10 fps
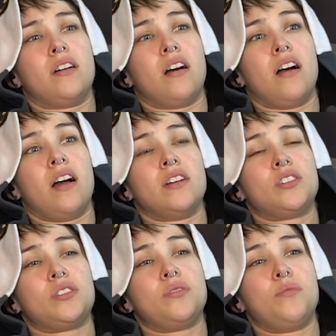
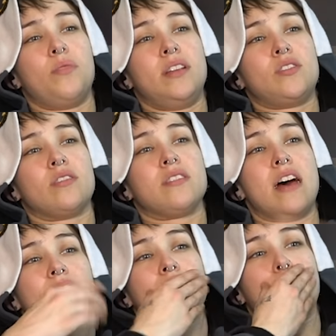gosh. When he starts
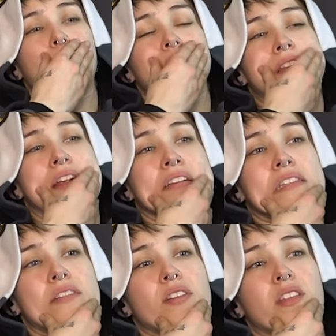slapping, the
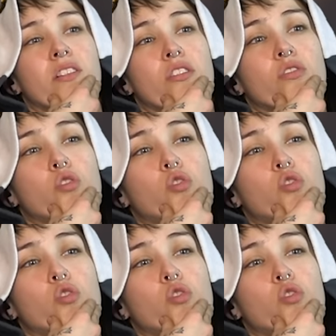prosthetics and everything look